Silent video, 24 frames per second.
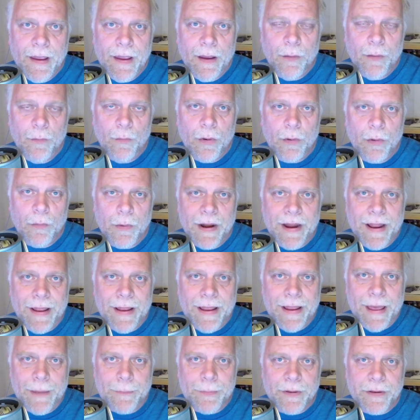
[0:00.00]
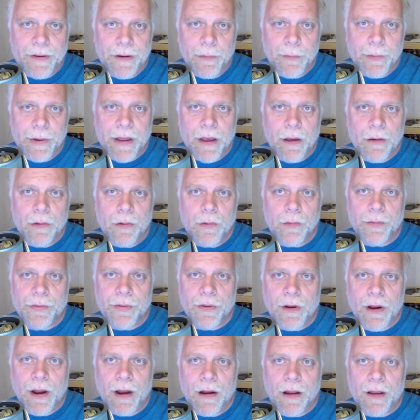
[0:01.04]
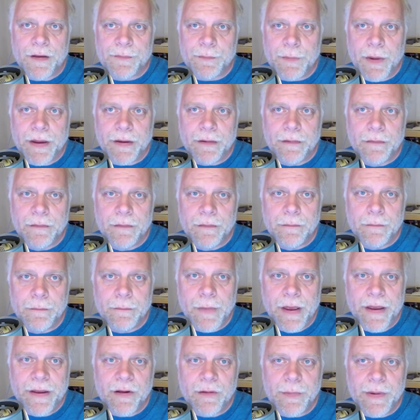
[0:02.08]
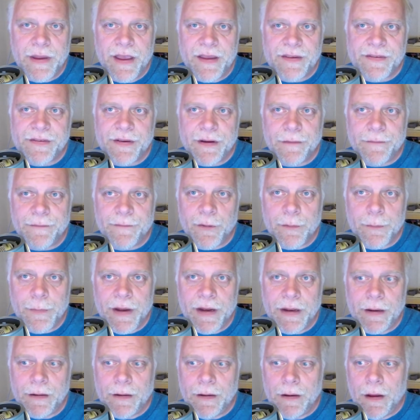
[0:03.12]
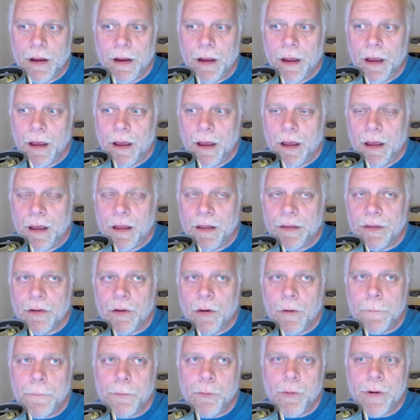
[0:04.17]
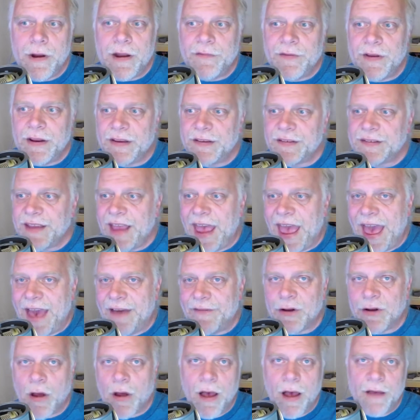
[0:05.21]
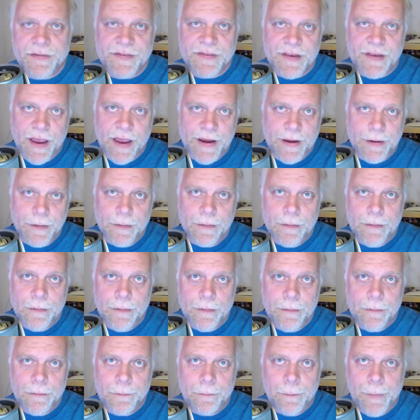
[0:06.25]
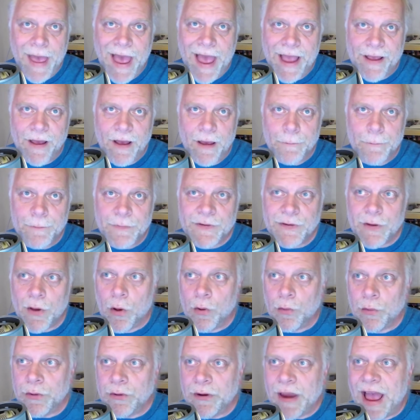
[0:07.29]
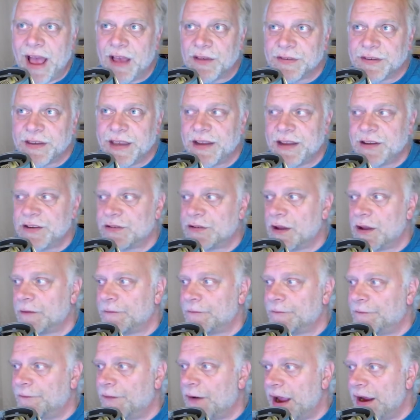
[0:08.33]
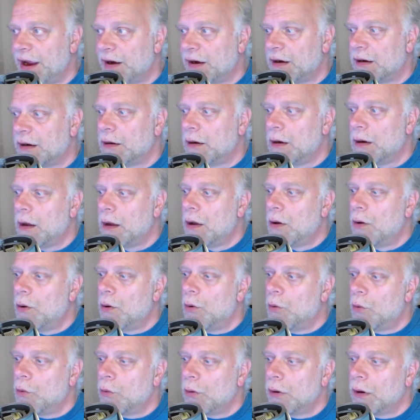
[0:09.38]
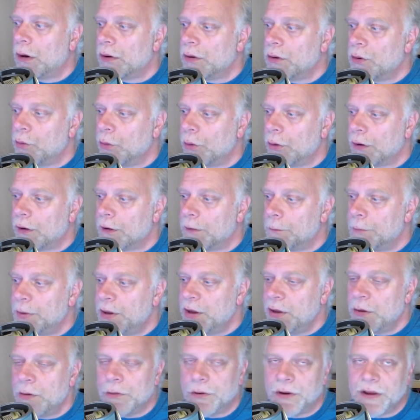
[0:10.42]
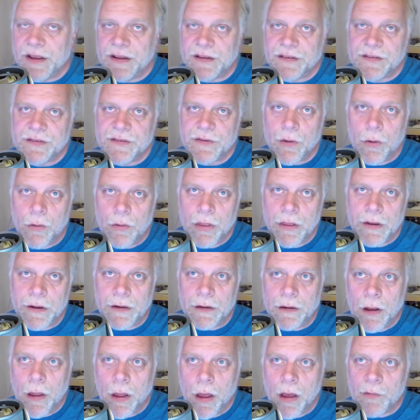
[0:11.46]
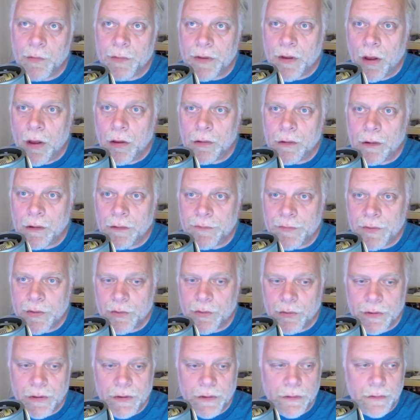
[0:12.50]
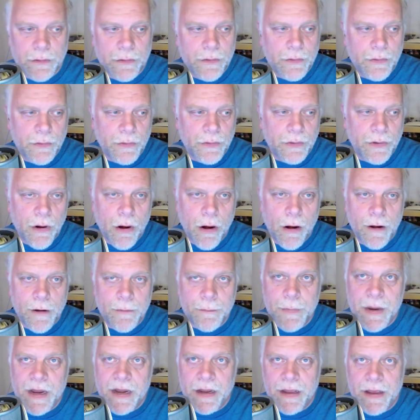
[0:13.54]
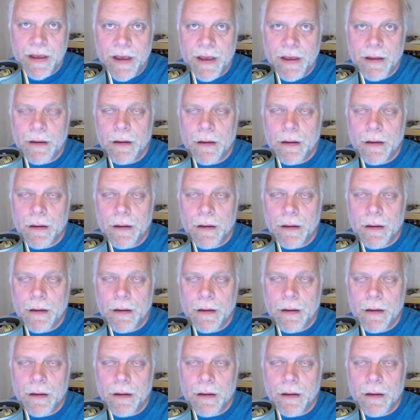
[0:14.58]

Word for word: Whoa, what happened? There we go. Oh, I thought I lost my OBS there for a minute. The whole point of it is to have an off-site backup, so your house catches on fire, or your computer gets stolen along with all of your hard media.